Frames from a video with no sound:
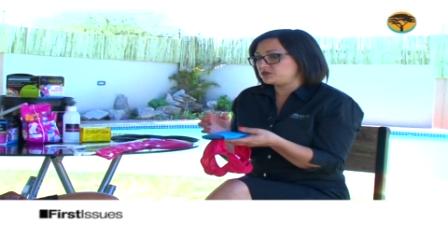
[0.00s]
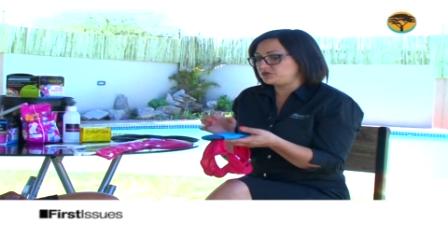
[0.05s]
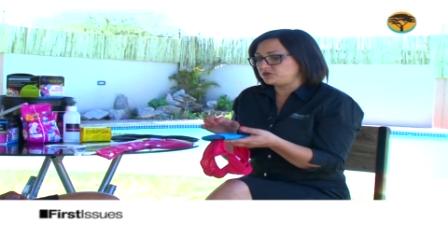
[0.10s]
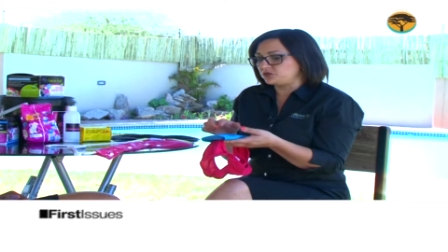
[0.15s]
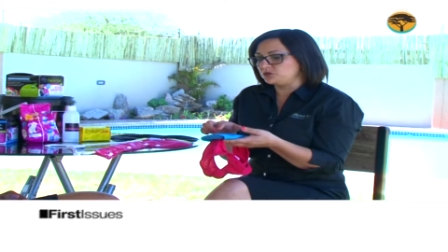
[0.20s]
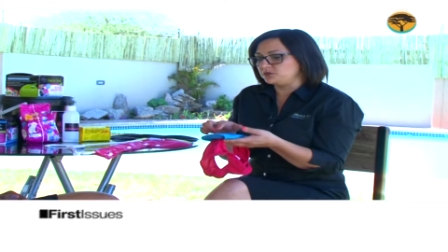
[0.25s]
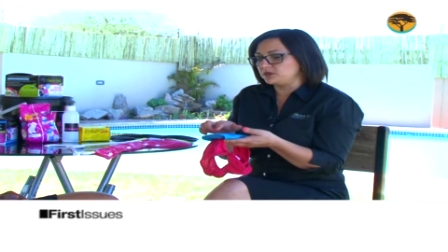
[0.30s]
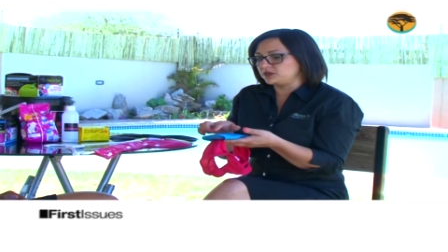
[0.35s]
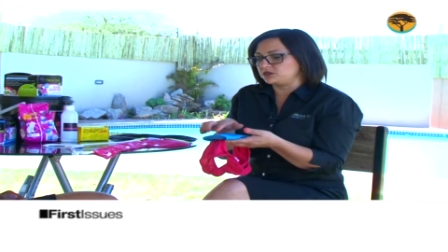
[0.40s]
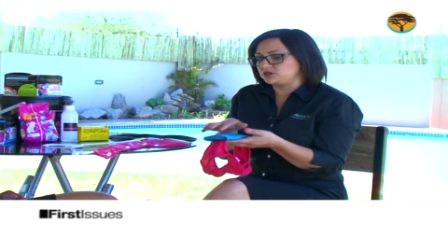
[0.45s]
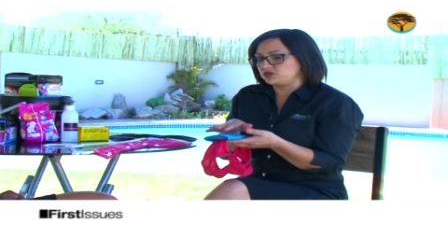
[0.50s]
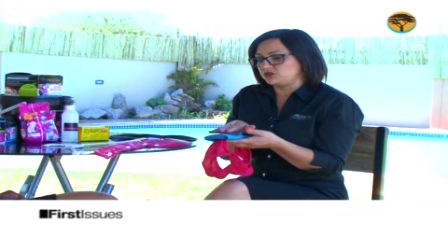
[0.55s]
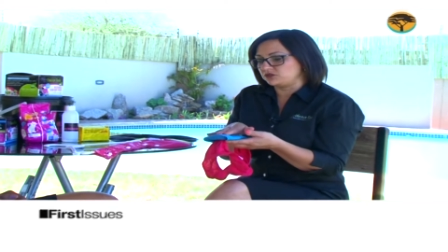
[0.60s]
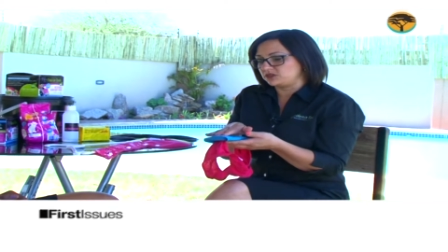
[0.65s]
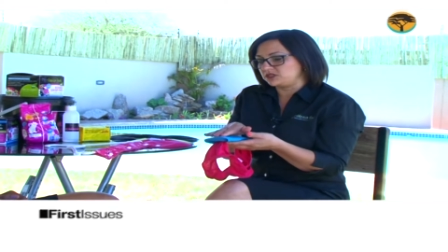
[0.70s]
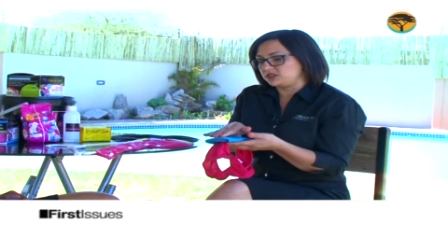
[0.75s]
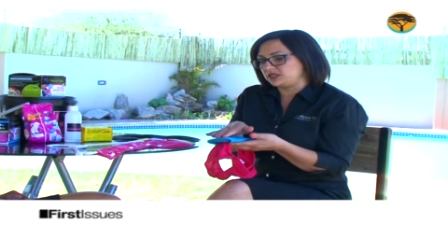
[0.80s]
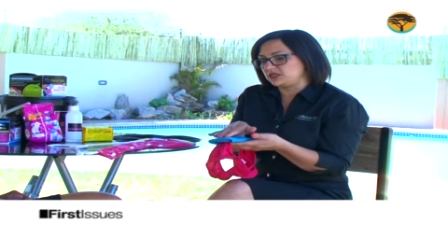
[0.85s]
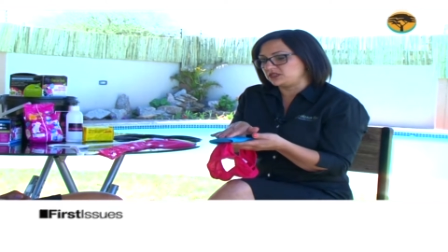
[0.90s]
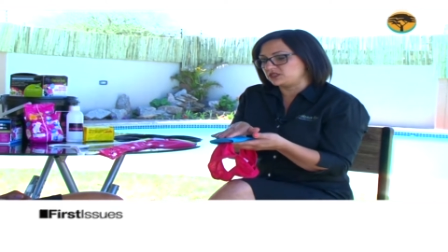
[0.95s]
full because you'll
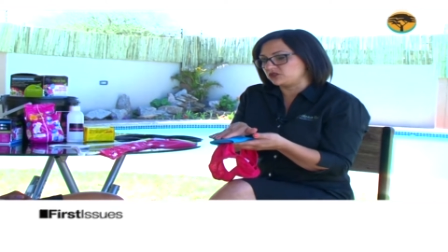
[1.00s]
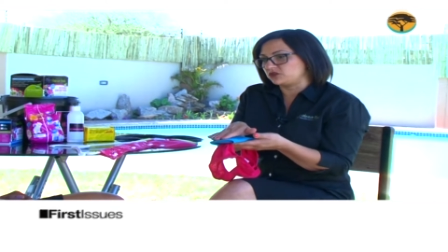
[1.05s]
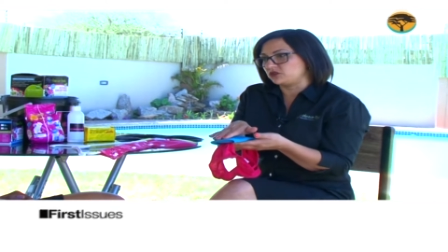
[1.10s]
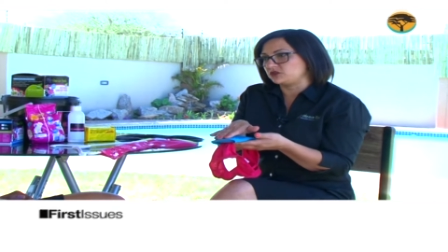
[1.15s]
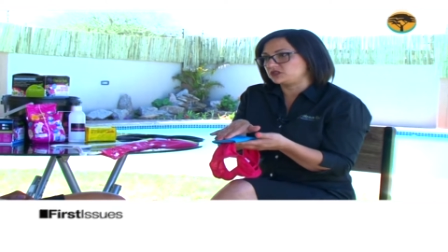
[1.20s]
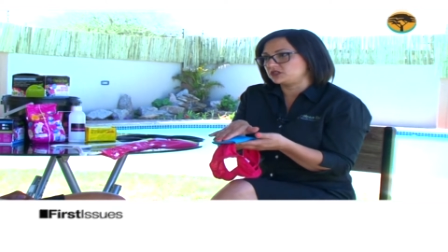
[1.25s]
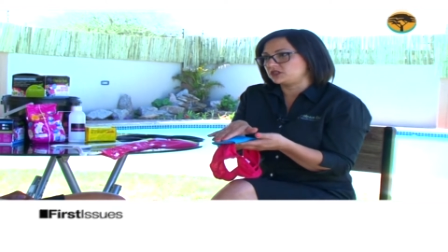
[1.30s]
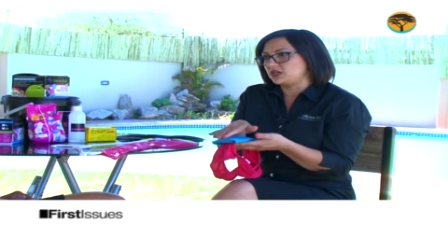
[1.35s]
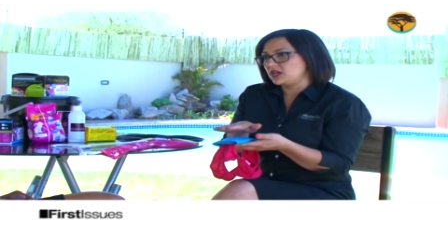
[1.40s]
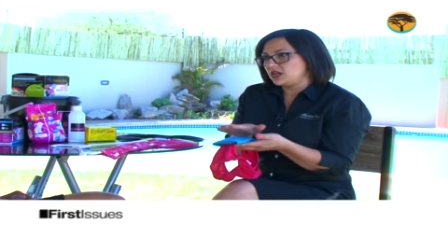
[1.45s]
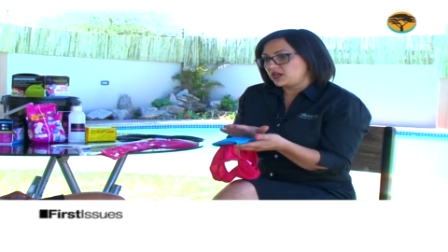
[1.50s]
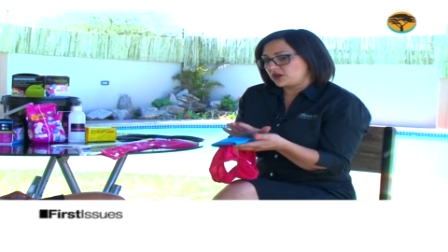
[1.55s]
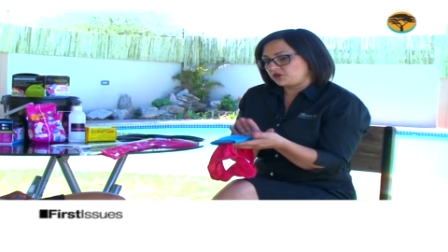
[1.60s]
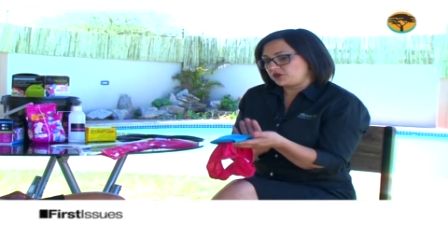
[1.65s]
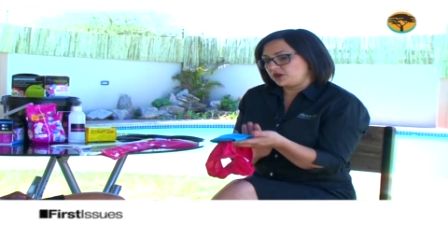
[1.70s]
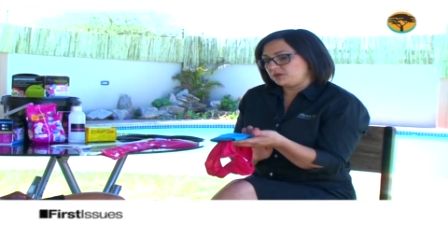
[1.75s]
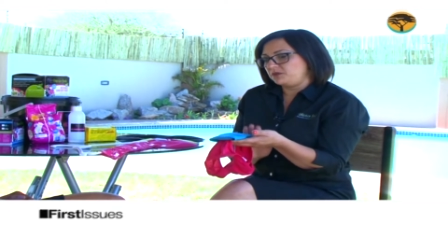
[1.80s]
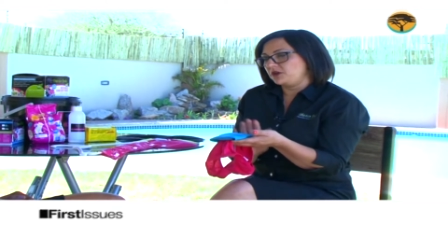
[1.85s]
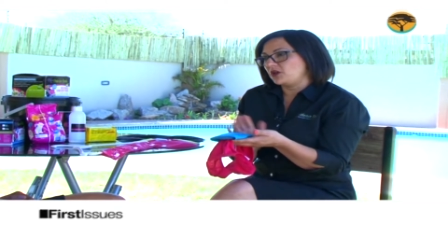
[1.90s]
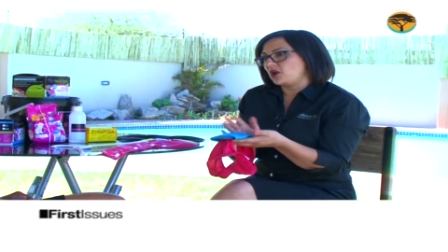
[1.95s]
see it starts
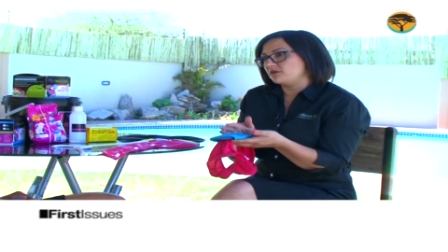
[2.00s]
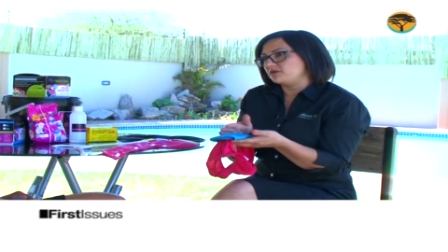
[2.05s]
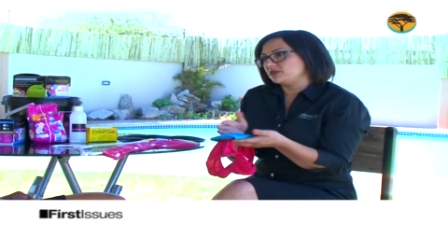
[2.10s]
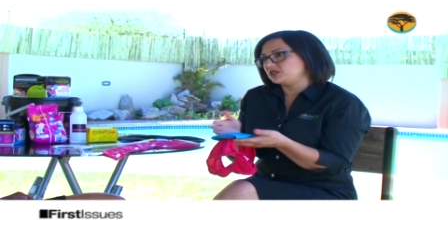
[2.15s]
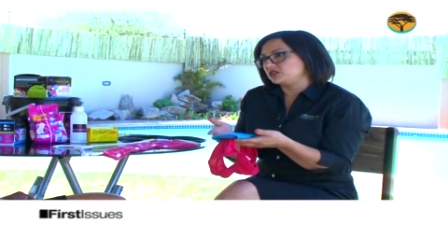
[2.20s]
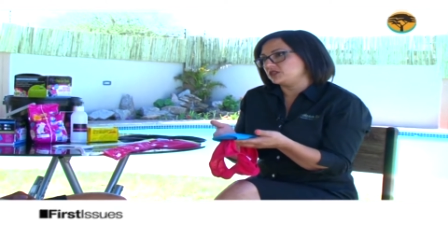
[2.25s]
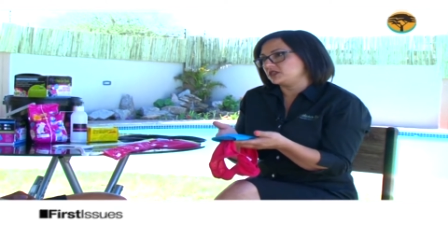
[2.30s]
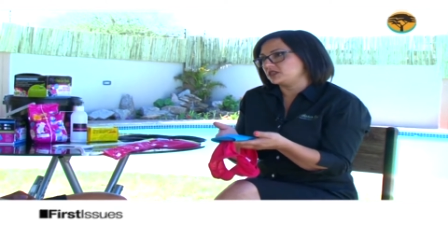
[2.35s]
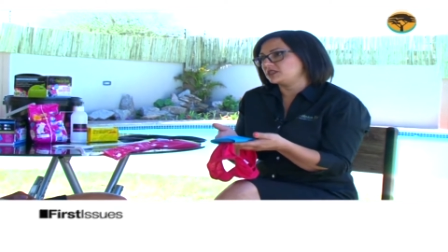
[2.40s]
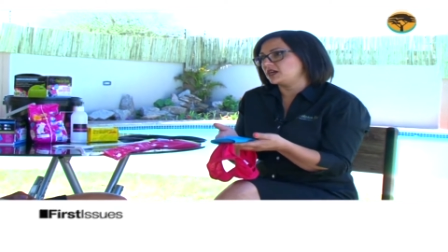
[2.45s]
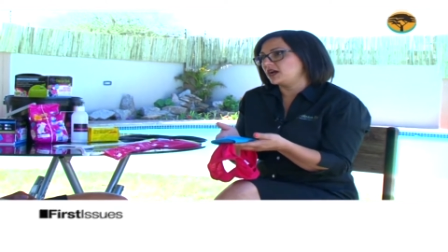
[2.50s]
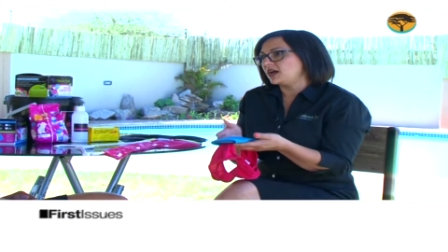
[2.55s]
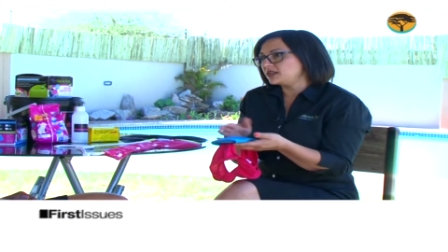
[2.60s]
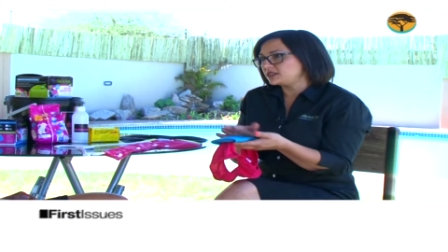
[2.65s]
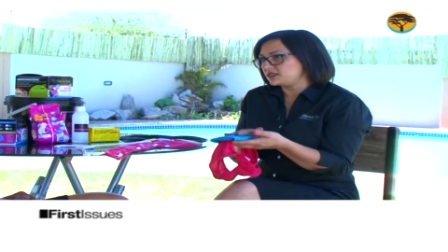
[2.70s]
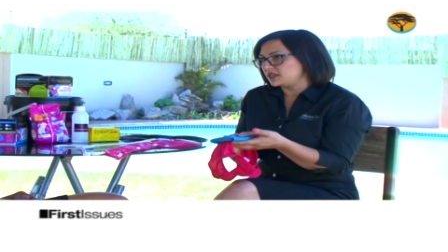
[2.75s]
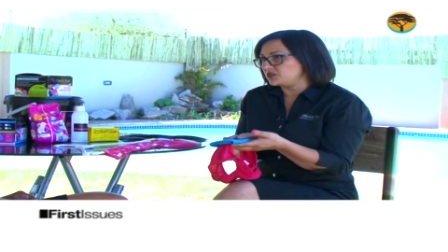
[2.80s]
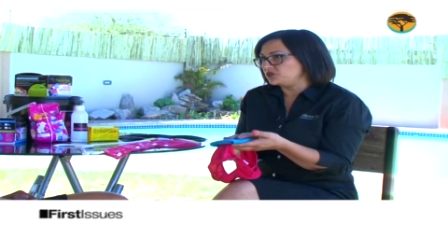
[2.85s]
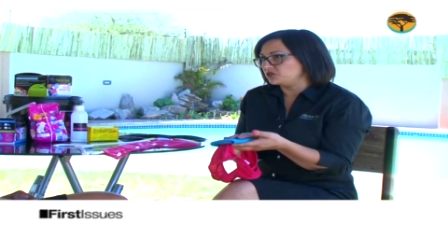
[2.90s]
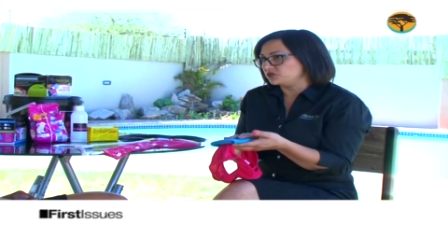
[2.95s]
creeping over to the
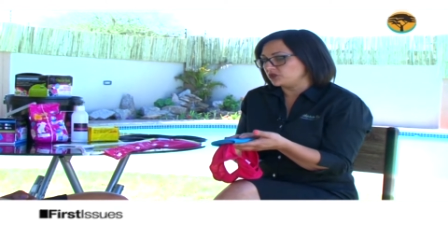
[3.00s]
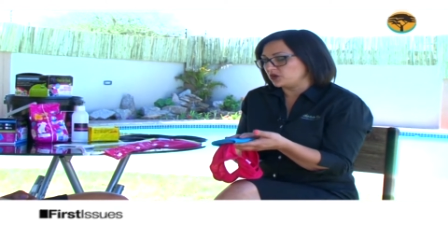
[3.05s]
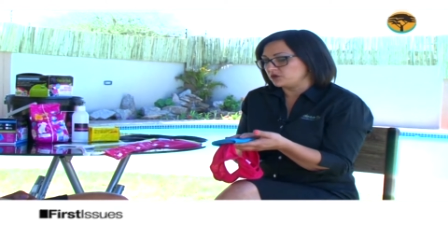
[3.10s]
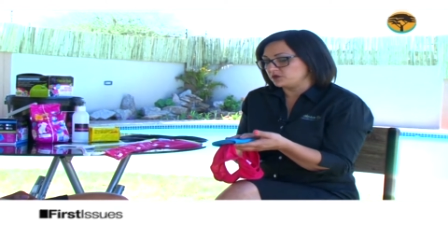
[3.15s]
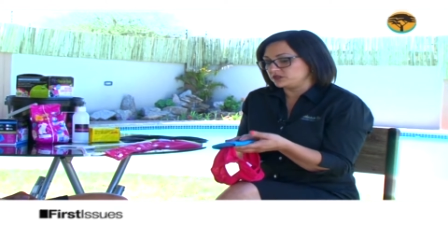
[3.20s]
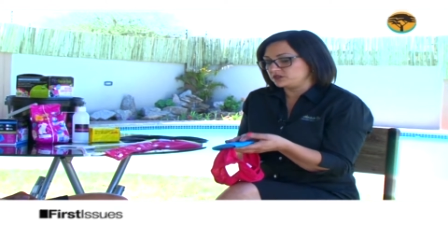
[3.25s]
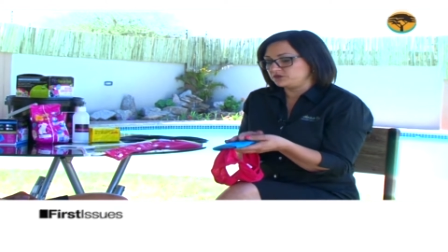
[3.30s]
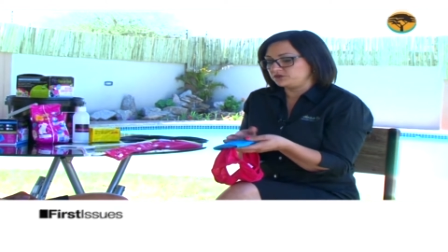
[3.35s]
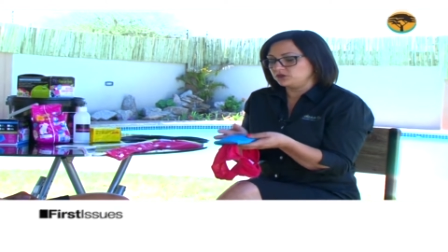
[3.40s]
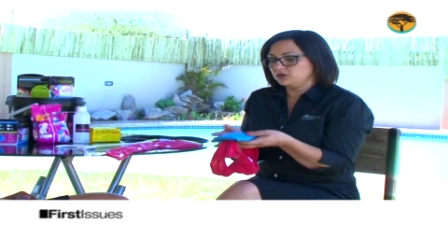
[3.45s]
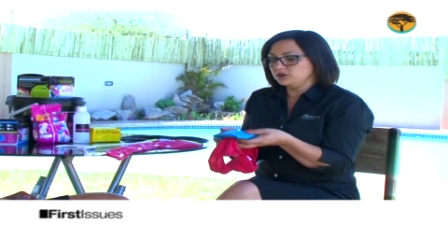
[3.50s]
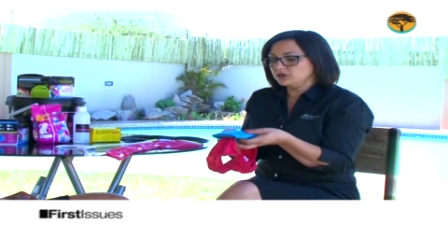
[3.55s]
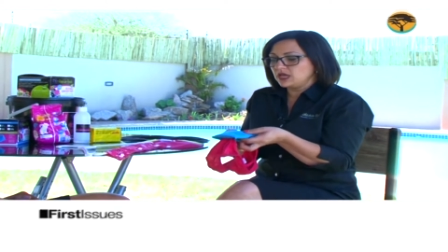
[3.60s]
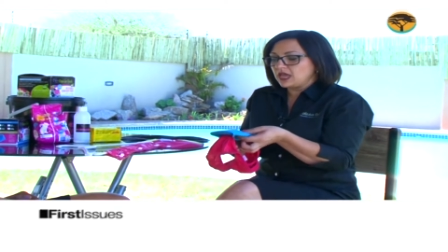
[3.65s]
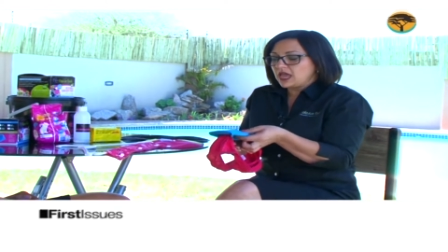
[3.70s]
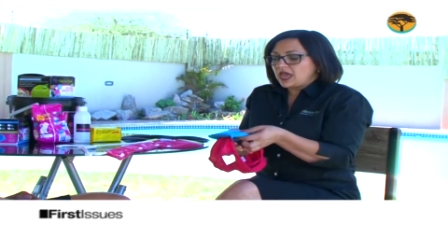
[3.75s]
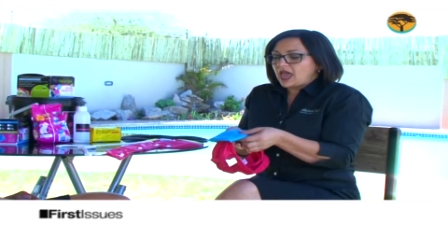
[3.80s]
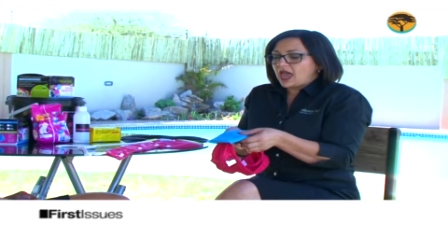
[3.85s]
sides, then you'll know it's full.